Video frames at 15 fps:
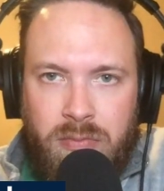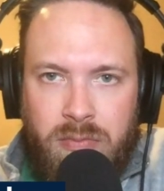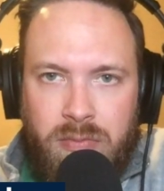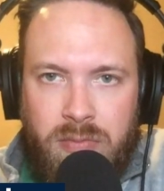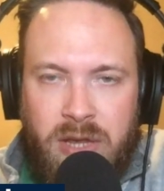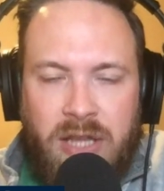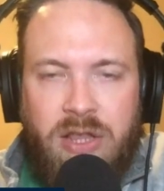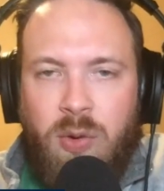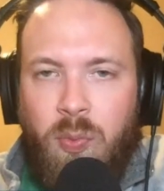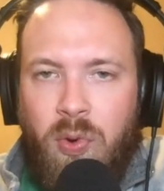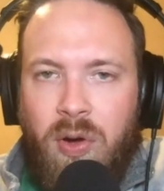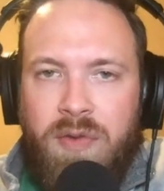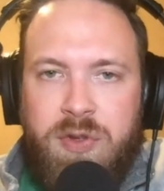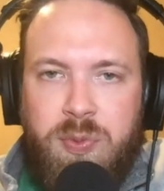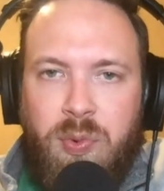that the
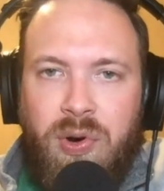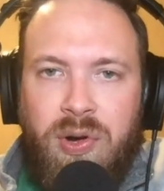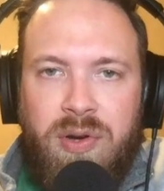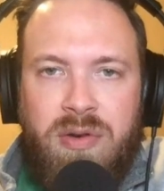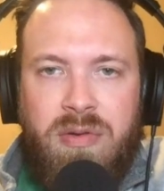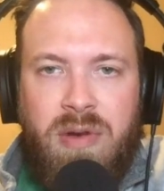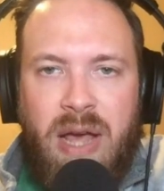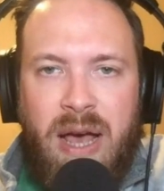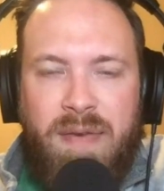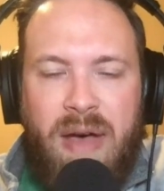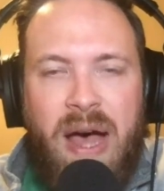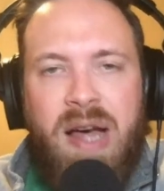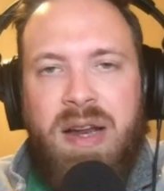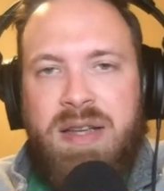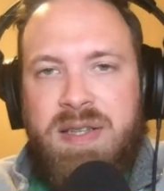Wolves would have
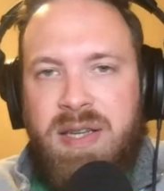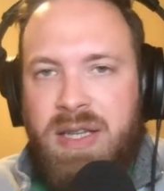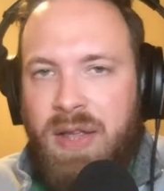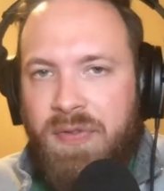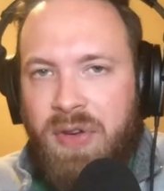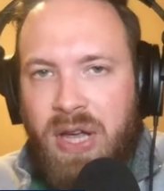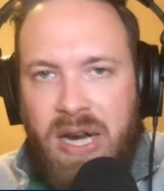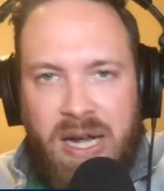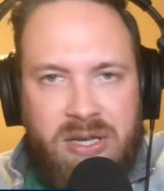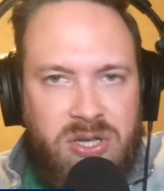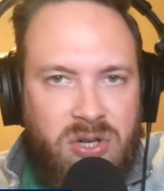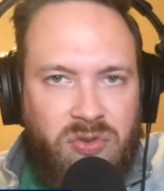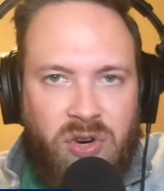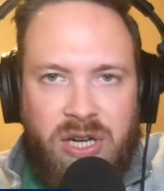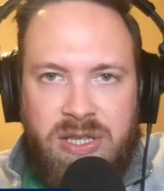had a significant edge
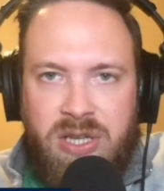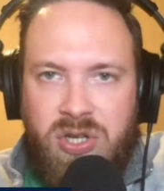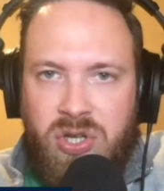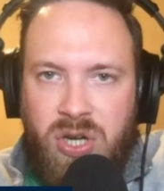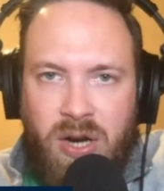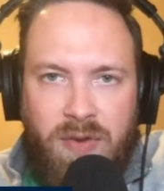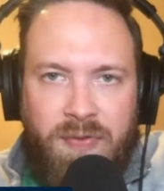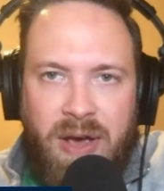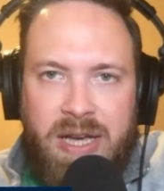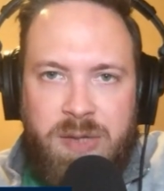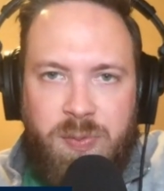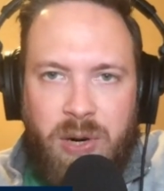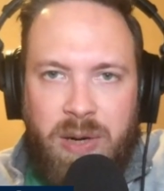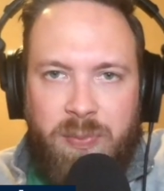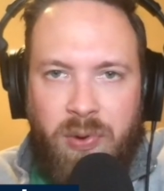in transition and
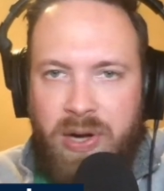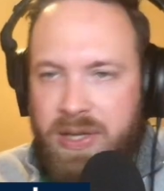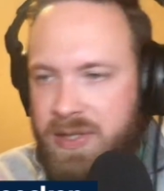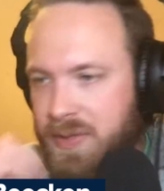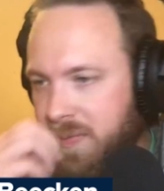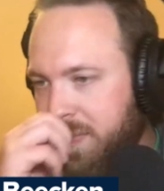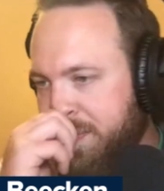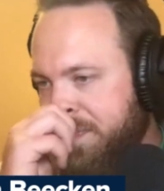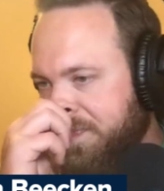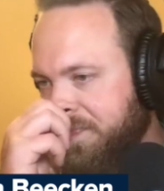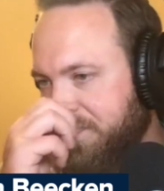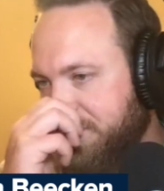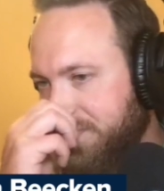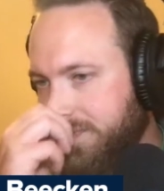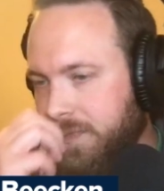fast break points.
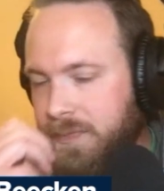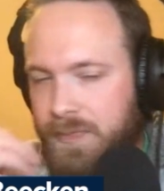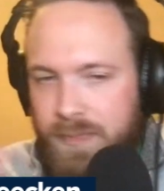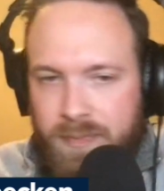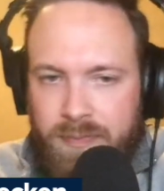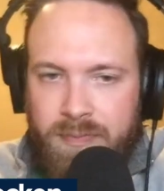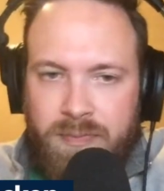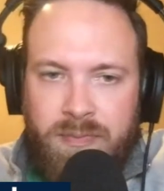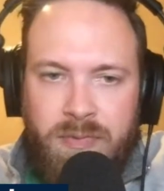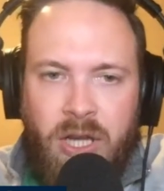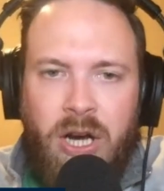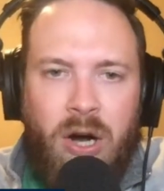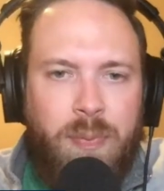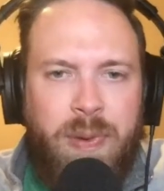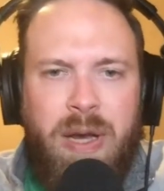
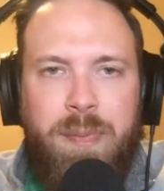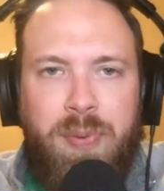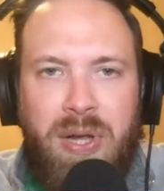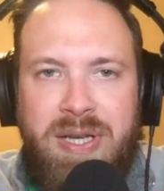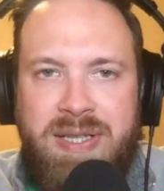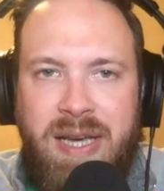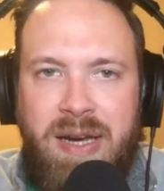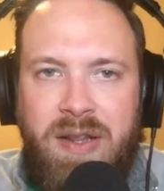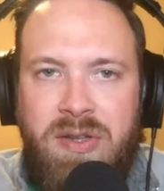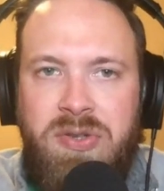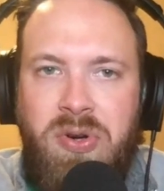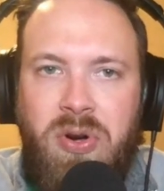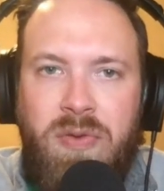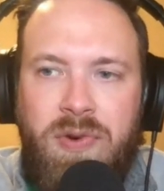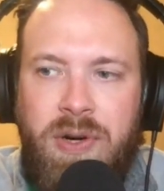You know, being plus eight in the
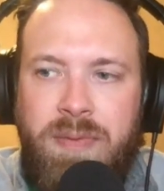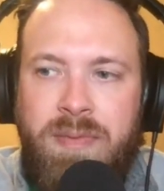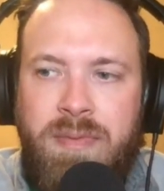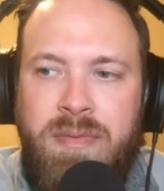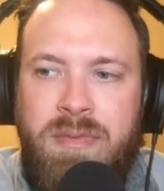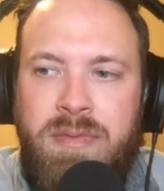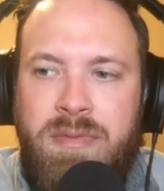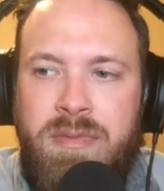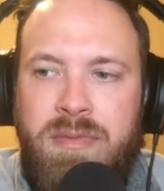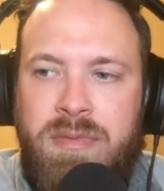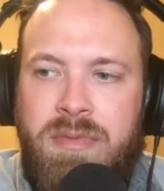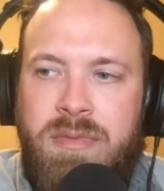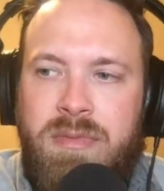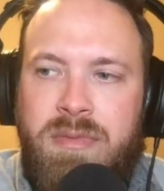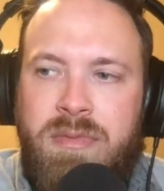turnover
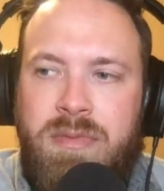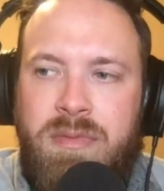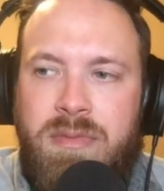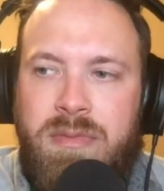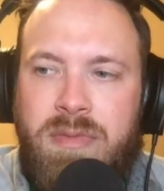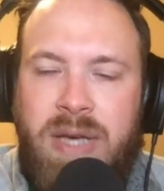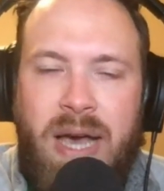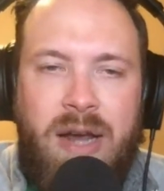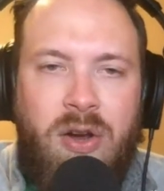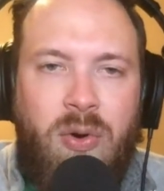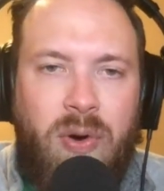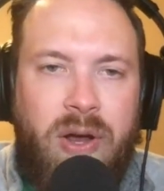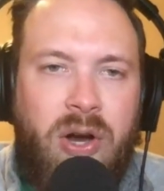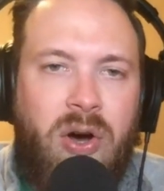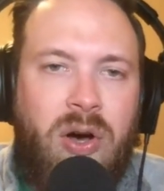
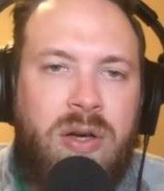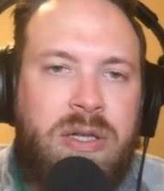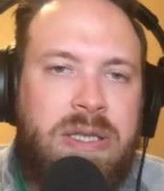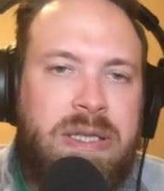category and all.